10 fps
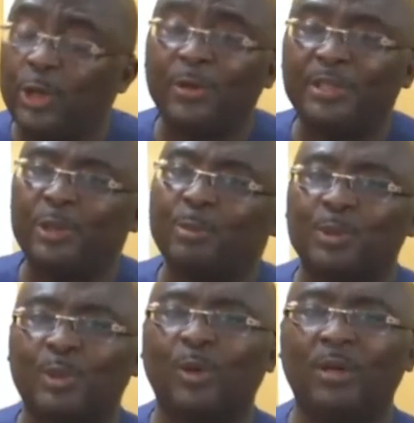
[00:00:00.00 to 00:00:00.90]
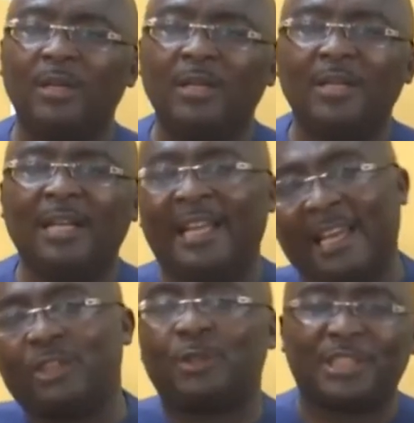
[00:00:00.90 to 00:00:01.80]
during Dumsor,
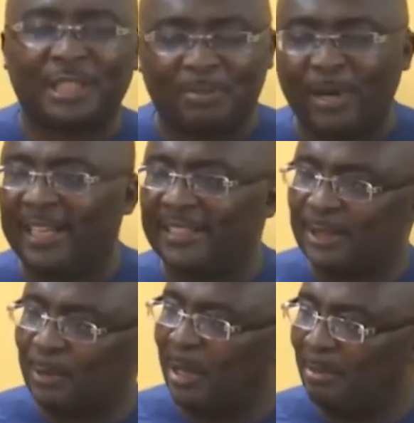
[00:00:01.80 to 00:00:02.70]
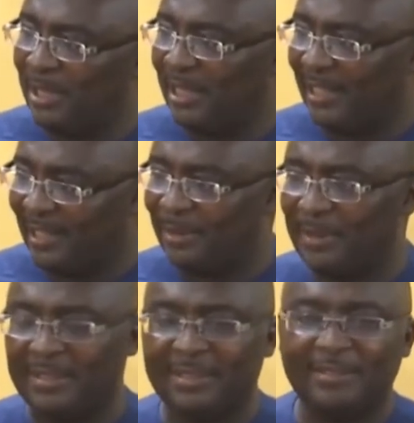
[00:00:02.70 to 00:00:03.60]
electricity prices were being
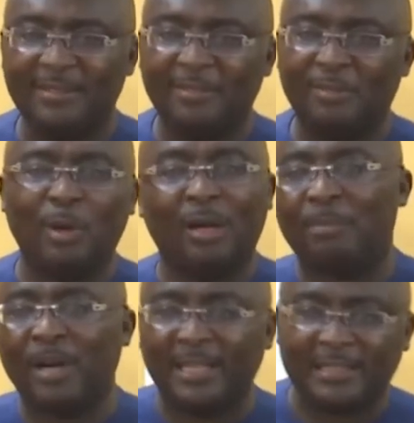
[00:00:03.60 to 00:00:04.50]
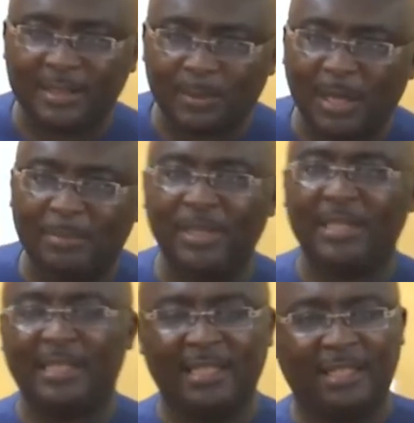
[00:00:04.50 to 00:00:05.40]
increased. Fuel prices were
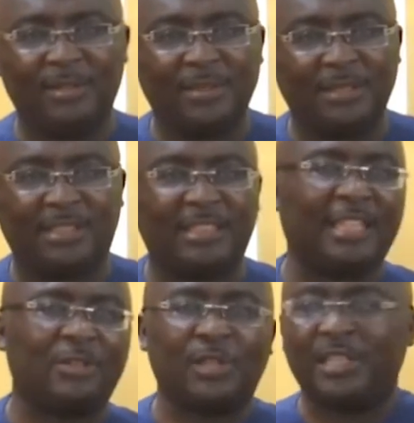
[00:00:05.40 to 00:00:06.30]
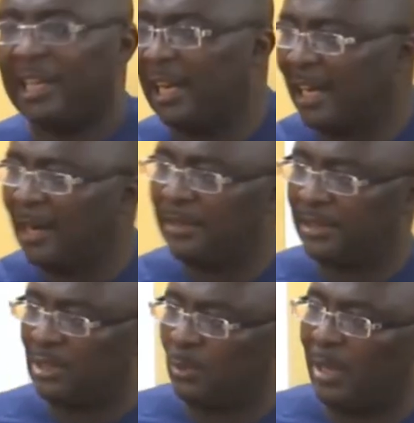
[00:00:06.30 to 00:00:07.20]
being increased. Teacher training
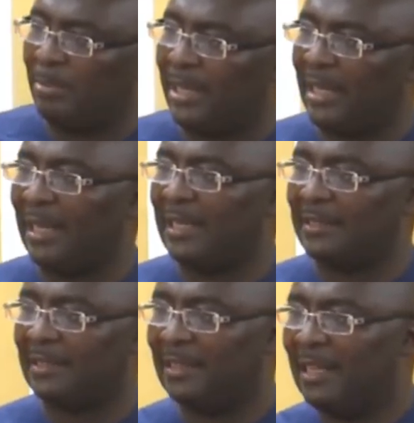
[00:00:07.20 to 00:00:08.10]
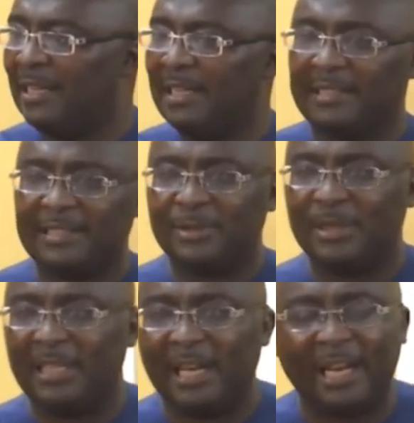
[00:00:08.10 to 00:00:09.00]
allowances were being canceled. Nursing
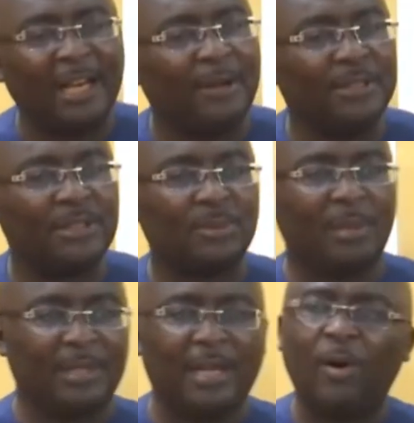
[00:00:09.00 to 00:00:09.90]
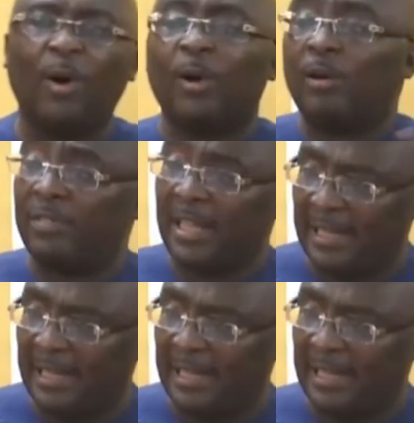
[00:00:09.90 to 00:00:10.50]
training allowances were being... All of